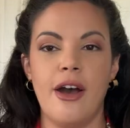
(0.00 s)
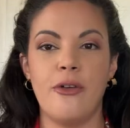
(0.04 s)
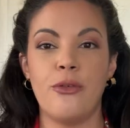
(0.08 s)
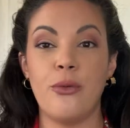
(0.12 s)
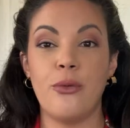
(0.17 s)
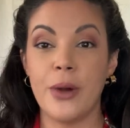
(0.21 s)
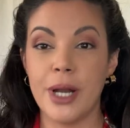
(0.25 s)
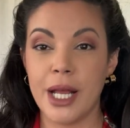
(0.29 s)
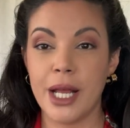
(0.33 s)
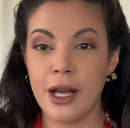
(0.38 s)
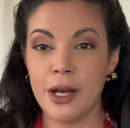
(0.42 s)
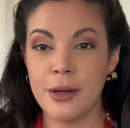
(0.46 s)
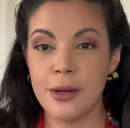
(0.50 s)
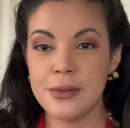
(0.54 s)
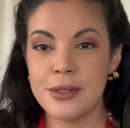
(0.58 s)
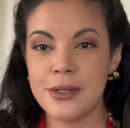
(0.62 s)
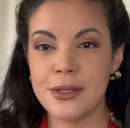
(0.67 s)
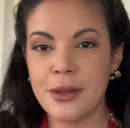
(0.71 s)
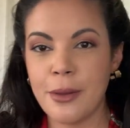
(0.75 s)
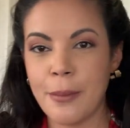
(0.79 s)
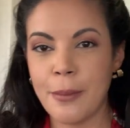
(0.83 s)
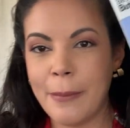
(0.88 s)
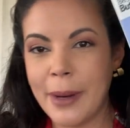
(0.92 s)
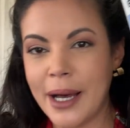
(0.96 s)
When it comes to
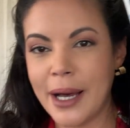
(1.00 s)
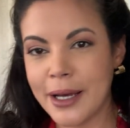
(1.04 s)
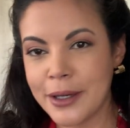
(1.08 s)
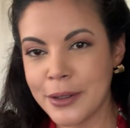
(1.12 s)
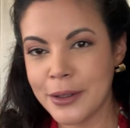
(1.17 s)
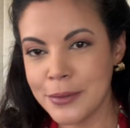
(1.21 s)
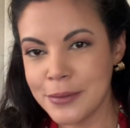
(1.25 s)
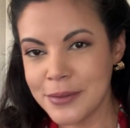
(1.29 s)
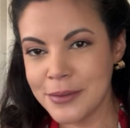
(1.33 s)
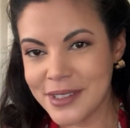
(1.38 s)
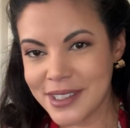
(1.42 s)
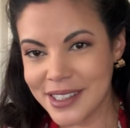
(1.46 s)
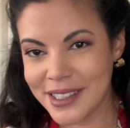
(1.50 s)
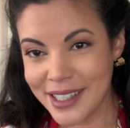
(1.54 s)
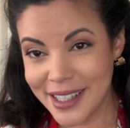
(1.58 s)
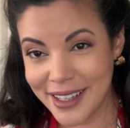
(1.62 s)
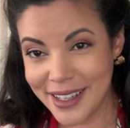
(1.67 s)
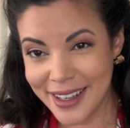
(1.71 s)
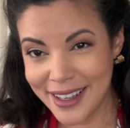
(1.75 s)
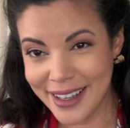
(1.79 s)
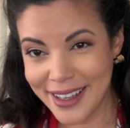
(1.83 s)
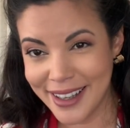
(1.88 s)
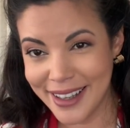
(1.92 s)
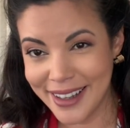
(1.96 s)
the bottoms,
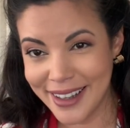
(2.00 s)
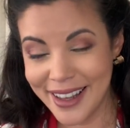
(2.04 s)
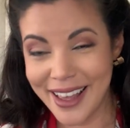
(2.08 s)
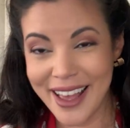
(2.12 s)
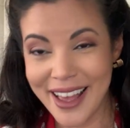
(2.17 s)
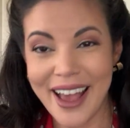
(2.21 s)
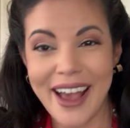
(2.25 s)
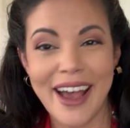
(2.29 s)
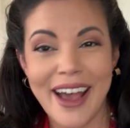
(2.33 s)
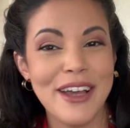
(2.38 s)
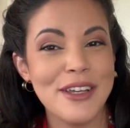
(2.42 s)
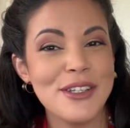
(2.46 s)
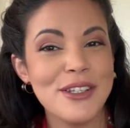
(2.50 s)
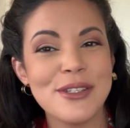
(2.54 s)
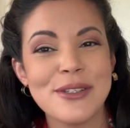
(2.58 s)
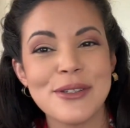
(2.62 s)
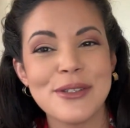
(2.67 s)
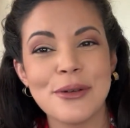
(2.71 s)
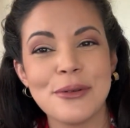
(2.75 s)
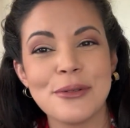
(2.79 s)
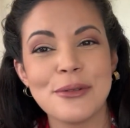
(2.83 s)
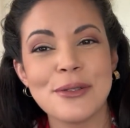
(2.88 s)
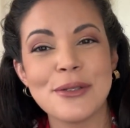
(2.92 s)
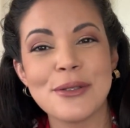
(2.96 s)
I
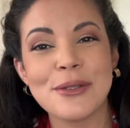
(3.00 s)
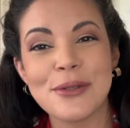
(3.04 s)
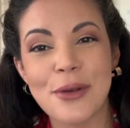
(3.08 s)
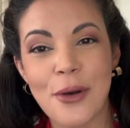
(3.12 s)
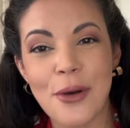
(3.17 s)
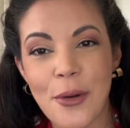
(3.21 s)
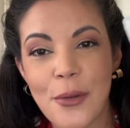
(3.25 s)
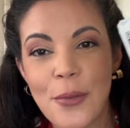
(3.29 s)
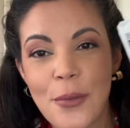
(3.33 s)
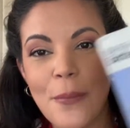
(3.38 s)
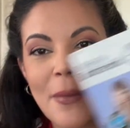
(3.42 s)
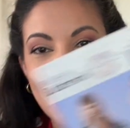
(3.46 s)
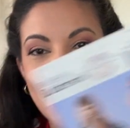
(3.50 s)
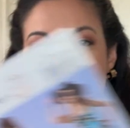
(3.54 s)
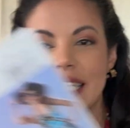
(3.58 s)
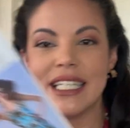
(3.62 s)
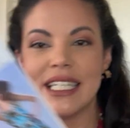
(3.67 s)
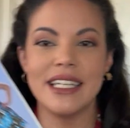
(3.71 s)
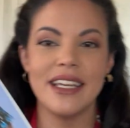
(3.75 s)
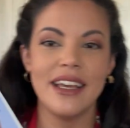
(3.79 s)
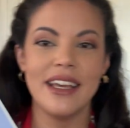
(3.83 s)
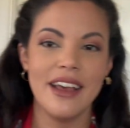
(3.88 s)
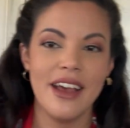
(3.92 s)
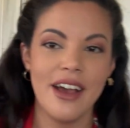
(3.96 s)
sewed so many
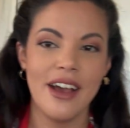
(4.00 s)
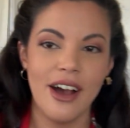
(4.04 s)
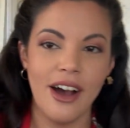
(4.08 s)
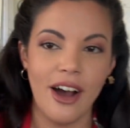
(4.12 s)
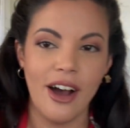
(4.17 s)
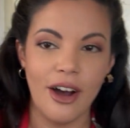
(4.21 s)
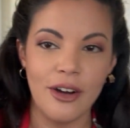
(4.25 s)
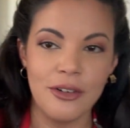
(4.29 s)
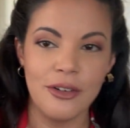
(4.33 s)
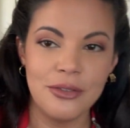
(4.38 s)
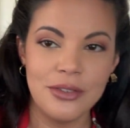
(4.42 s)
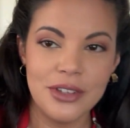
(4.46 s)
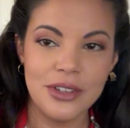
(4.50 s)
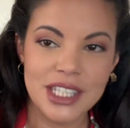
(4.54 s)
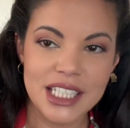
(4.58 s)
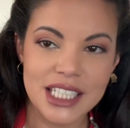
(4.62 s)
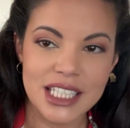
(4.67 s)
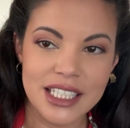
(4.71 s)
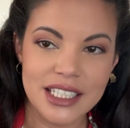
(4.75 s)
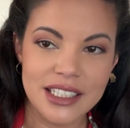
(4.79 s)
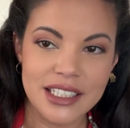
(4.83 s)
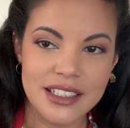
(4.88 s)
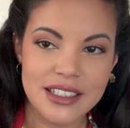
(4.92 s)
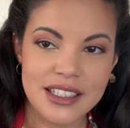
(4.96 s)
of
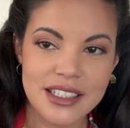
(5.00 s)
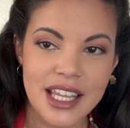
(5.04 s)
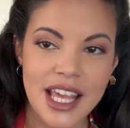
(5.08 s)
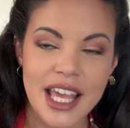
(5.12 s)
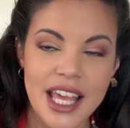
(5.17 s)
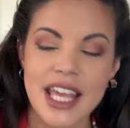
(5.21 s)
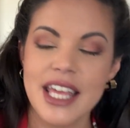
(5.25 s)
these.